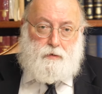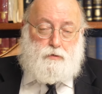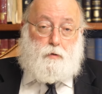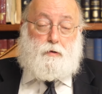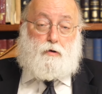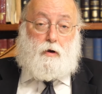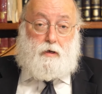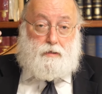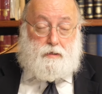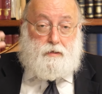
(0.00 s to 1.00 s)
So,
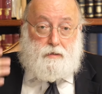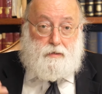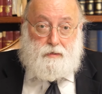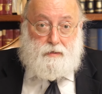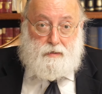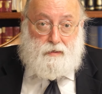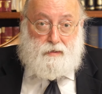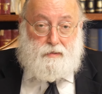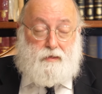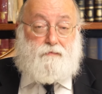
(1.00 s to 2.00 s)
because
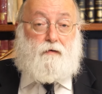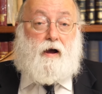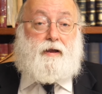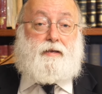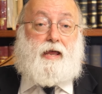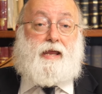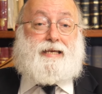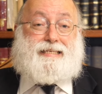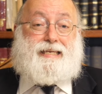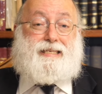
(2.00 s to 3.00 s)
divine and
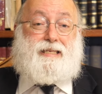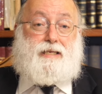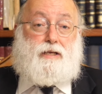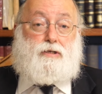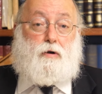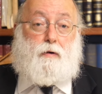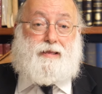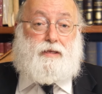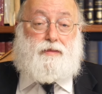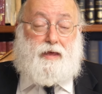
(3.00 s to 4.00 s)
existence are so
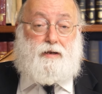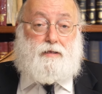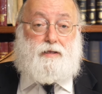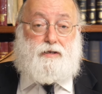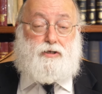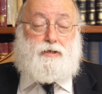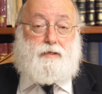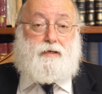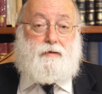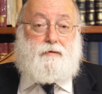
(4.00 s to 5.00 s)
antithetical
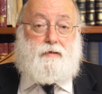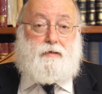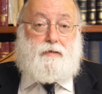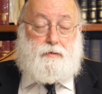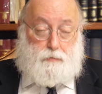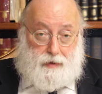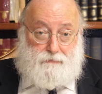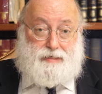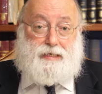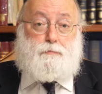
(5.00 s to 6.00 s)
initially, we
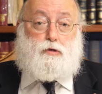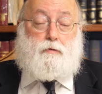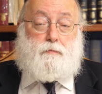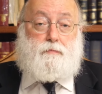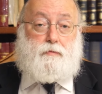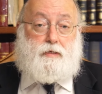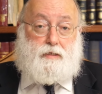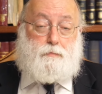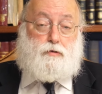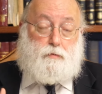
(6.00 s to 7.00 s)
have a tzimtzum. The
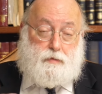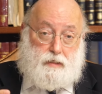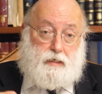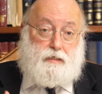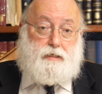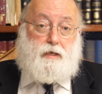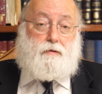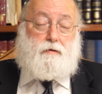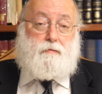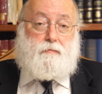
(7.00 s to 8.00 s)
tzimtzum is a
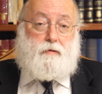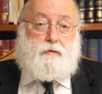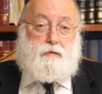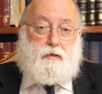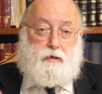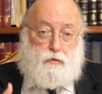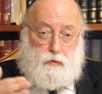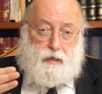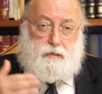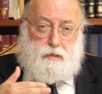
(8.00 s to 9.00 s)
concealer, it
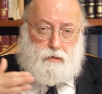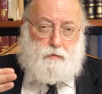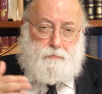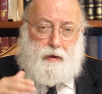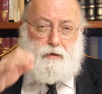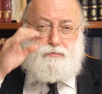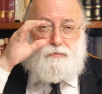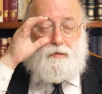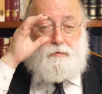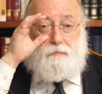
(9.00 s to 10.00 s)
creates a certain
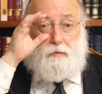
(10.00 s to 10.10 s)
boundary.